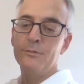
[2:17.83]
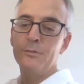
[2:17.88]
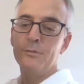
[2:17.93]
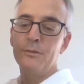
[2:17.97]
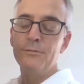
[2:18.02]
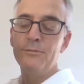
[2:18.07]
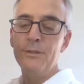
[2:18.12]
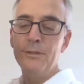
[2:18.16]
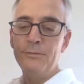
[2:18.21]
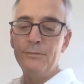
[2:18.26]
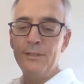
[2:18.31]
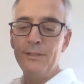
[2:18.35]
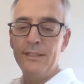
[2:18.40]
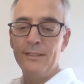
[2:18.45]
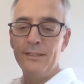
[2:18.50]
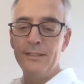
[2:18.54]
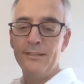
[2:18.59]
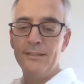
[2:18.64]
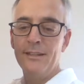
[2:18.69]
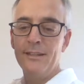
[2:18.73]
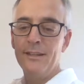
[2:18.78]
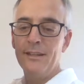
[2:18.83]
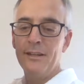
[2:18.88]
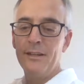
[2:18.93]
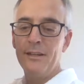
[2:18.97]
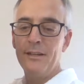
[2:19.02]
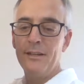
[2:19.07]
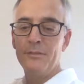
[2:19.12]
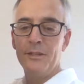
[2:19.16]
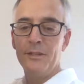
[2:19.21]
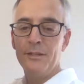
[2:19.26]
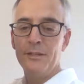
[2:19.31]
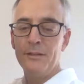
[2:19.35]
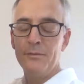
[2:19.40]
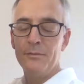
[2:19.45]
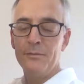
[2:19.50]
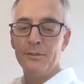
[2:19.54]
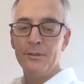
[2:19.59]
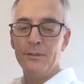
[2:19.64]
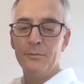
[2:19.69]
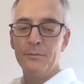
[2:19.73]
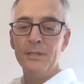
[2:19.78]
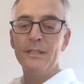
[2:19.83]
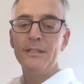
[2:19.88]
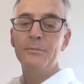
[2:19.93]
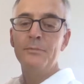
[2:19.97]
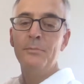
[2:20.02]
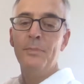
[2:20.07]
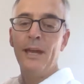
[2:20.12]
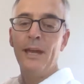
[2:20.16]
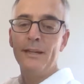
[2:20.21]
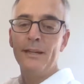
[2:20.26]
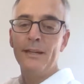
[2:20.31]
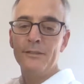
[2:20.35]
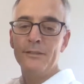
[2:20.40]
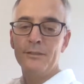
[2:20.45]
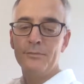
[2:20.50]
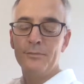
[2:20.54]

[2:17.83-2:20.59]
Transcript: Those were 15 of the biggest backers,